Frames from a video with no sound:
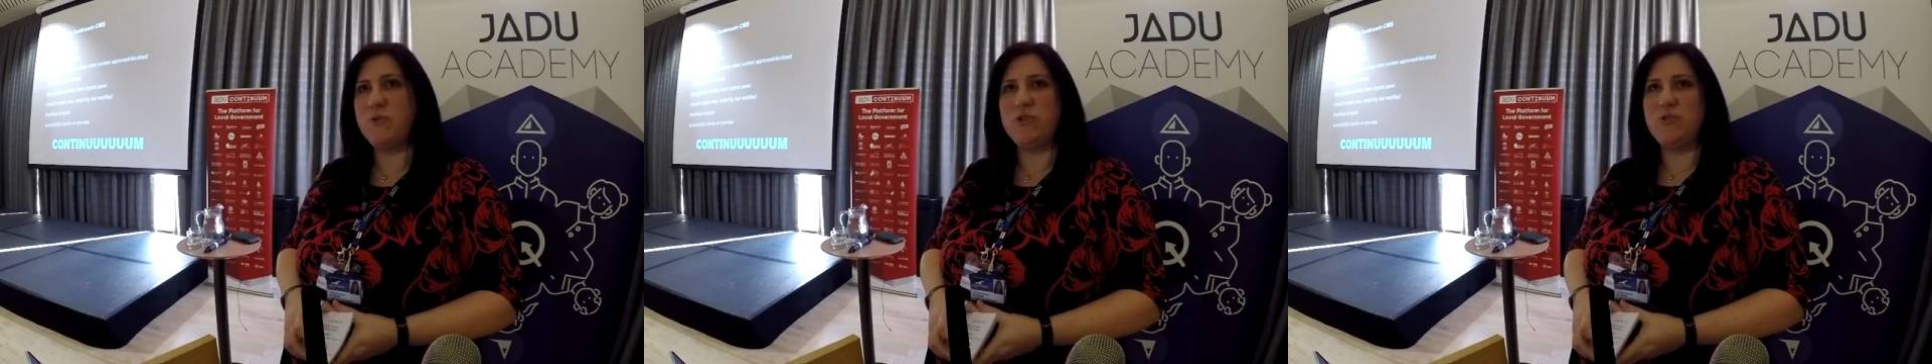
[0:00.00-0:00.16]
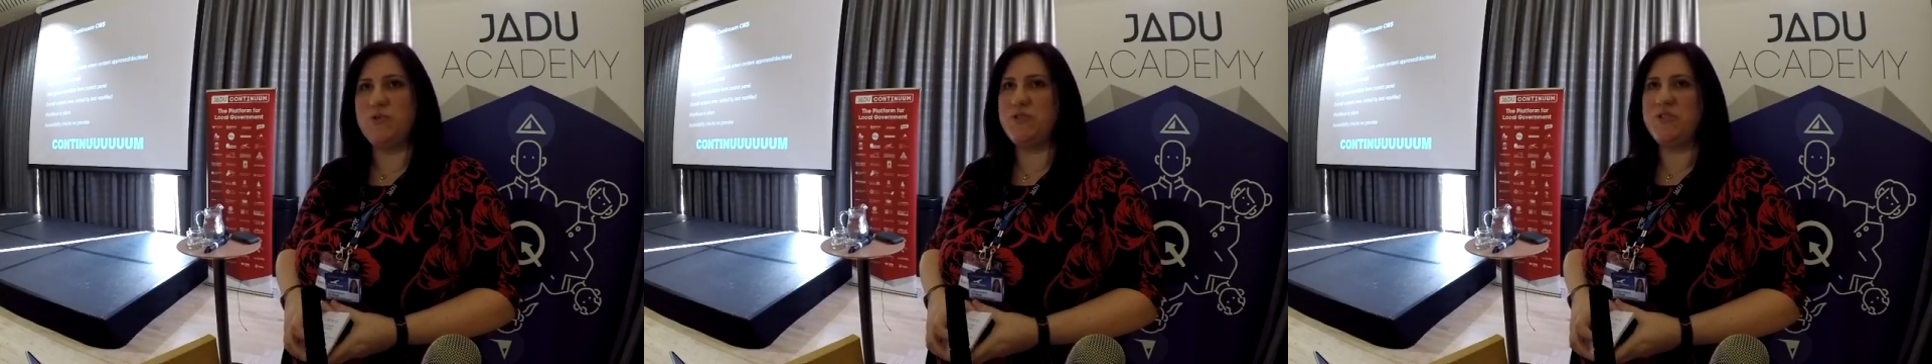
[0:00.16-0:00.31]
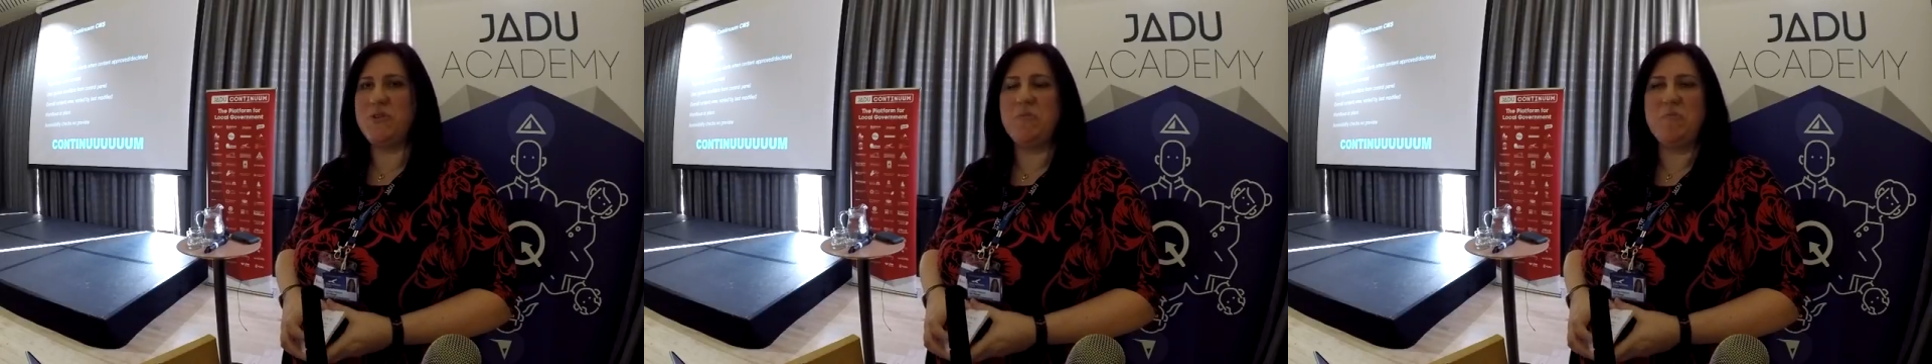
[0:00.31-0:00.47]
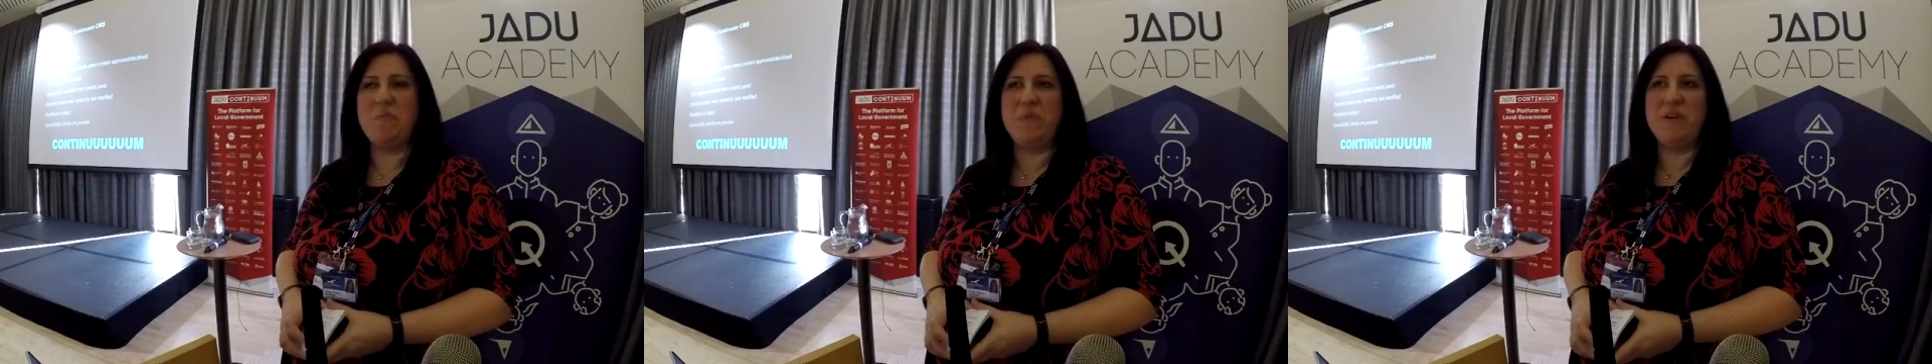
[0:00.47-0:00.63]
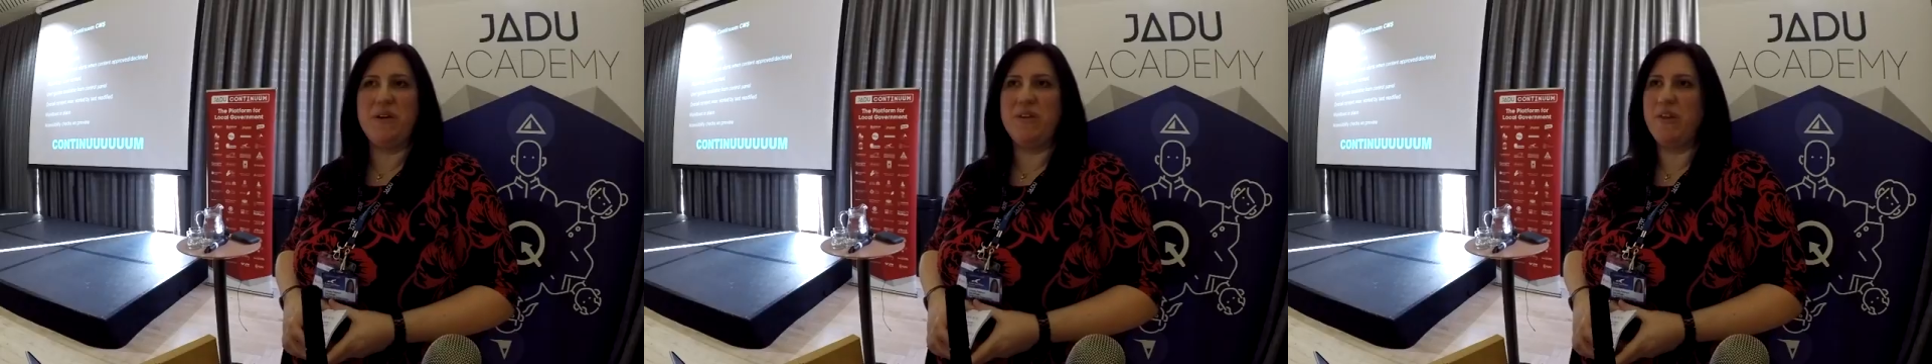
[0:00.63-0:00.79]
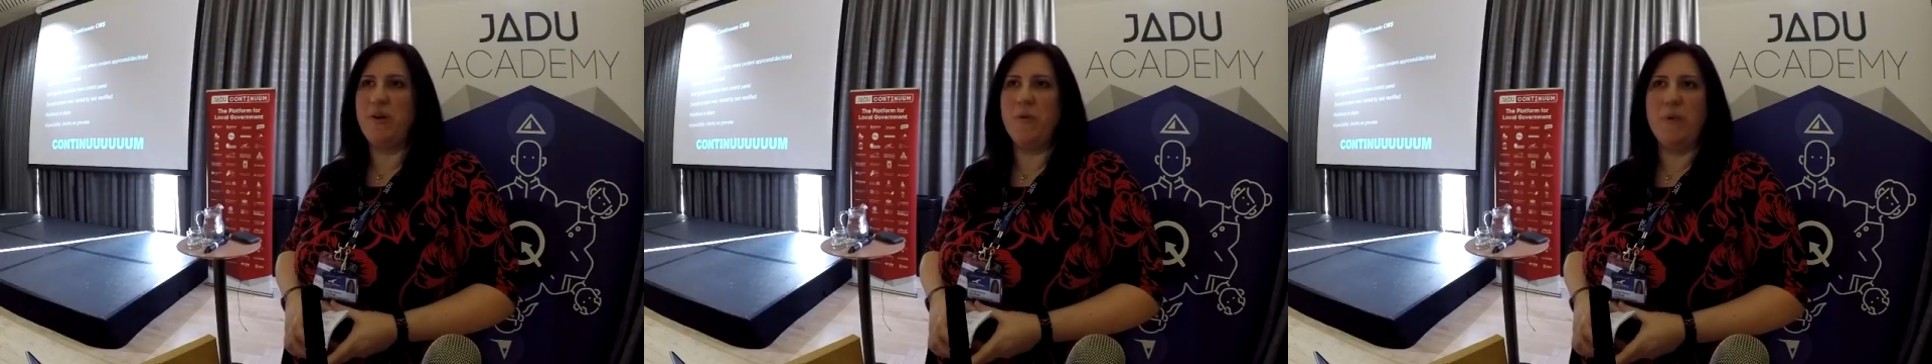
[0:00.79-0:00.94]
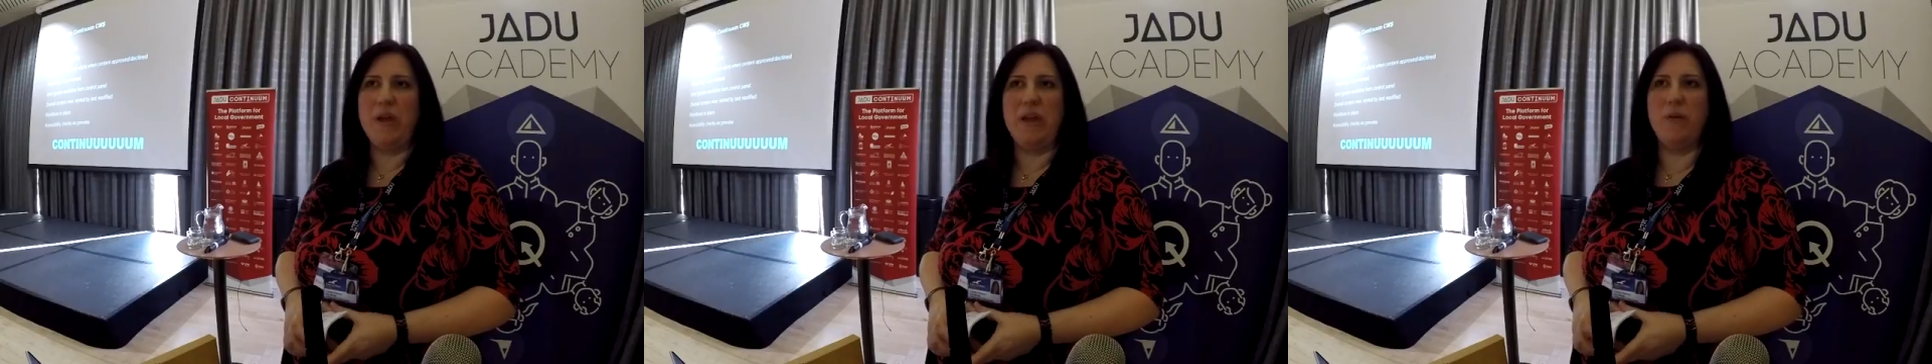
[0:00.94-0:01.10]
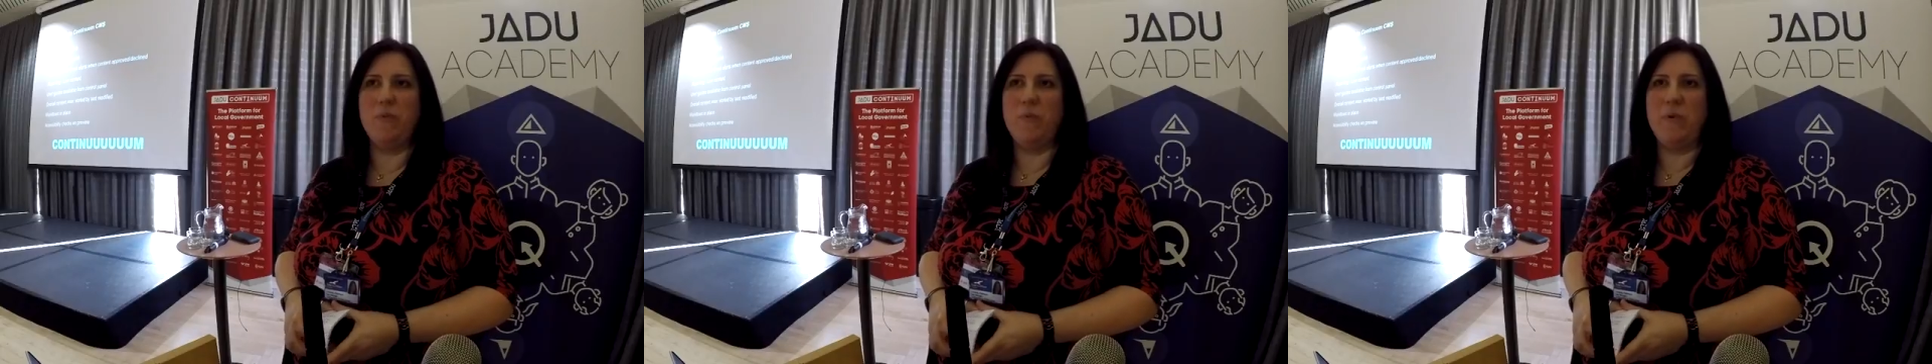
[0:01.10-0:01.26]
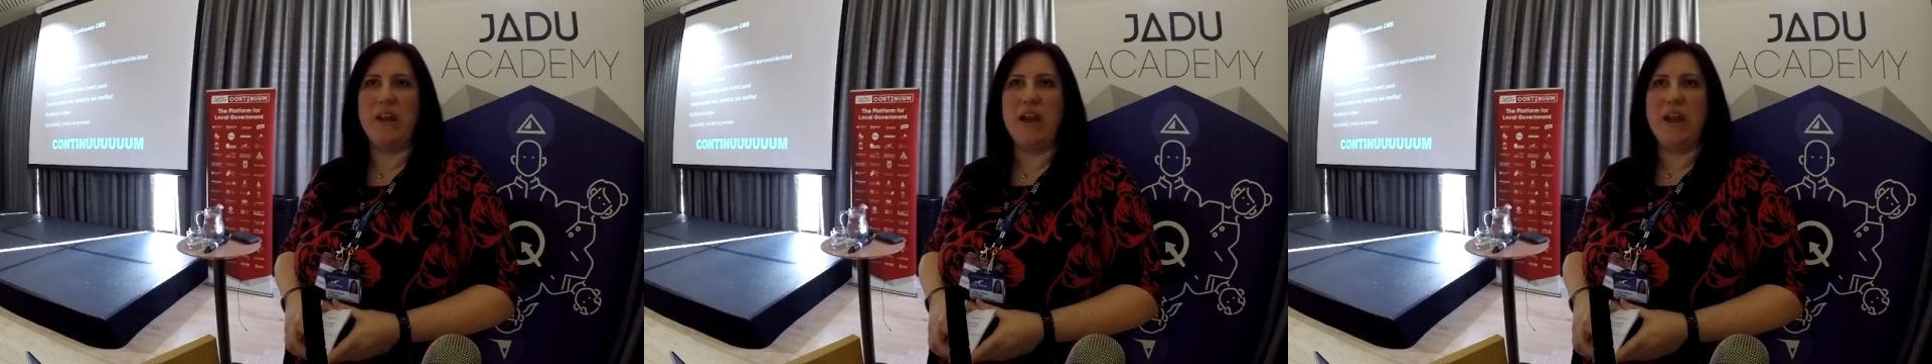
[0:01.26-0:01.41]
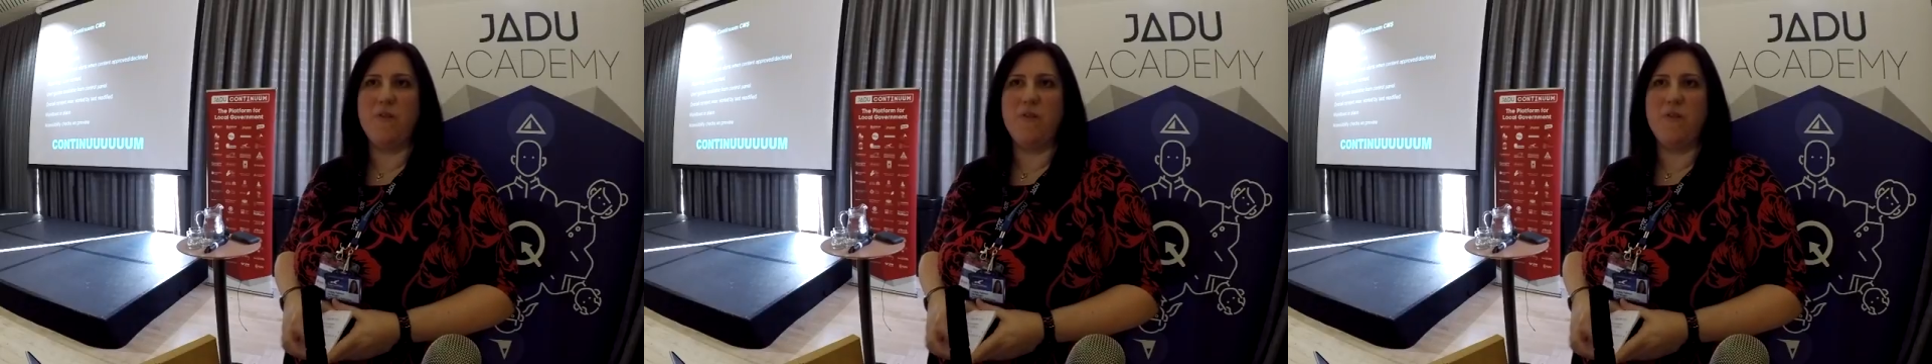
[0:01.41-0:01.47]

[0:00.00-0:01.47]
which was something that we